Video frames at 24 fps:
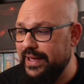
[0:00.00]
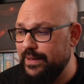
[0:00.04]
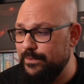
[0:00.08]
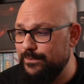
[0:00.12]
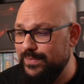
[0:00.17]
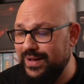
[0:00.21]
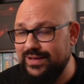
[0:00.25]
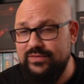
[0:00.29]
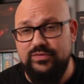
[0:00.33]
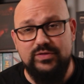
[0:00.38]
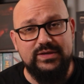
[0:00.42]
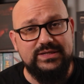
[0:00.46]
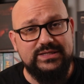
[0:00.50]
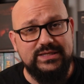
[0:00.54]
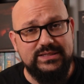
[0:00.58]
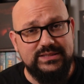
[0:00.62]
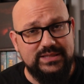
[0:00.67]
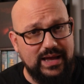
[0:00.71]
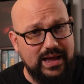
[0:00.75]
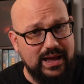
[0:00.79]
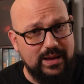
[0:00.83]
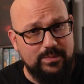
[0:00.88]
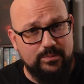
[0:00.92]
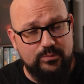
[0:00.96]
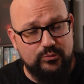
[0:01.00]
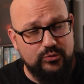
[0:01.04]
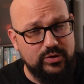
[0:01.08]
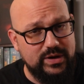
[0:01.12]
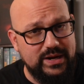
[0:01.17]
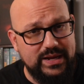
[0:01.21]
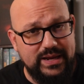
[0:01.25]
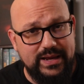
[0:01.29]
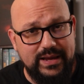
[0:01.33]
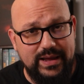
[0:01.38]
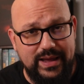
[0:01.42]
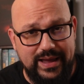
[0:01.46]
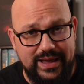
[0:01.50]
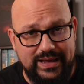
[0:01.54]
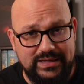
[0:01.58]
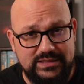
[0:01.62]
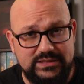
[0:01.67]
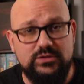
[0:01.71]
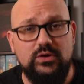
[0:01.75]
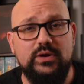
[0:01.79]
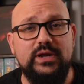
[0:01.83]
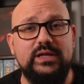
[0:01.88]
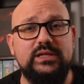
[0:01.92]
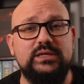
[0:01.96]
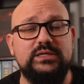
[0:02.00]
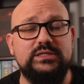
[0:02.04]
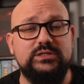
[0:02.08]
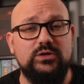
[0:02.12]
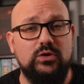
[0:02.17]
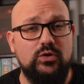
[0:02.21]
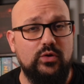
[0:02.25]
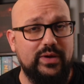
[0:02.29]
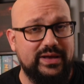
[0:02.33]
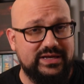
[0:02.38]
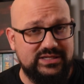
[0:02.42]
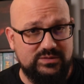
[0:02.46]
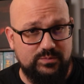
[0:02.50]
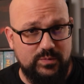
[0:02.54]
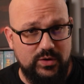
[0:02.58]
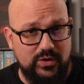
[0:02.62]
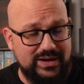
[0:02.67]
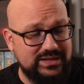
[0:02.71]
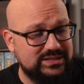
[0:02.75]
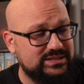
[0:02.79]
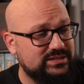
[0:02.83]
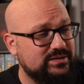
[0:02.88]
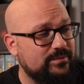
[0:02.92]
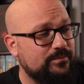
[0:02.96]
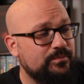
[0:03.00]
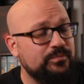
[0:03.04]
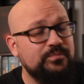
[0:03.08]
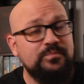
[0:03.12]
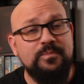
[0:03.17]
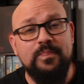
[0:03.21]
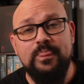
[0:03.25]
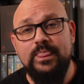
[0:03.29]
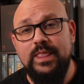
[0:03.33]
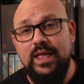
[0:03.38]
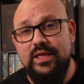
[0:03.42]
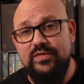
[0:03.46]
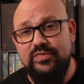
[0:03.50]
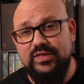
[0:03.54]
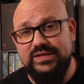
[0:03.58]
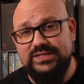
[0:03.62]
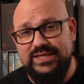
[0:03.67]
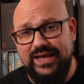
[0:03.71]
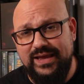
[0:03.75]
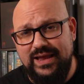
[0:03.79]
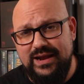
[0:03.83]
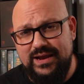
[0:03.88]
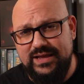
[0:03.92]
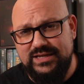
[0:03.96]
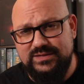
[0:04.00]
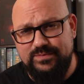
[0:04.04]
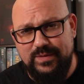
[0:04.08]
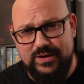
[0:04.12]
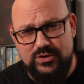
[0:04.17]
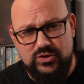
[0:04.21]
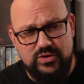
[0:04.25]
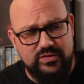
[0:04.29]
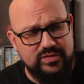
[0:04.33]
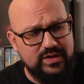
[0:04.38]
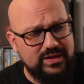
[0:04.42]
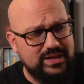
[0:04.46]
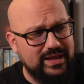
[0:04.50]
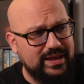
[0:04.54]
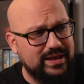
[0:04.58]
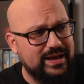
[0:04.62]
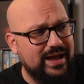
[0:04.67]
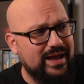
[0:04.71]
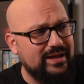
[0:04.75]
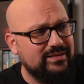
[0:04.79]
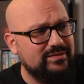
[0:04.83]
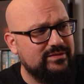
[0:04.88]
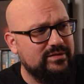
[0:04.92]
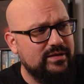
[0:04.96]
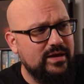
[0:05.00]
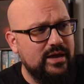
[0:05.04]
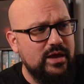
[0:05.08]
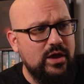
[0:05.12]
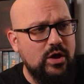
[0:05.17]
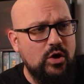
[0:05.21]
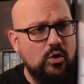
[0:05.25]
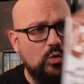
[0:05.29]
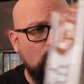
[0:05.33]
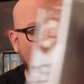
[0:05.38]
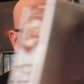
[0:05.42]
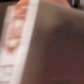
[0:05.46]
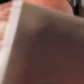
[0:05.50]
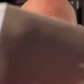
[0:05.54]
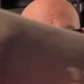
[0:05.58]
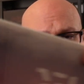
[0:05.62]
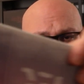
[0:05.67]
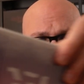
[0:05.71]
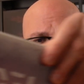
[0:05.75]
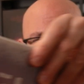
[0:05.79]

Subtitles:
But this is a pretty solid solo experience. The second expansion that I got was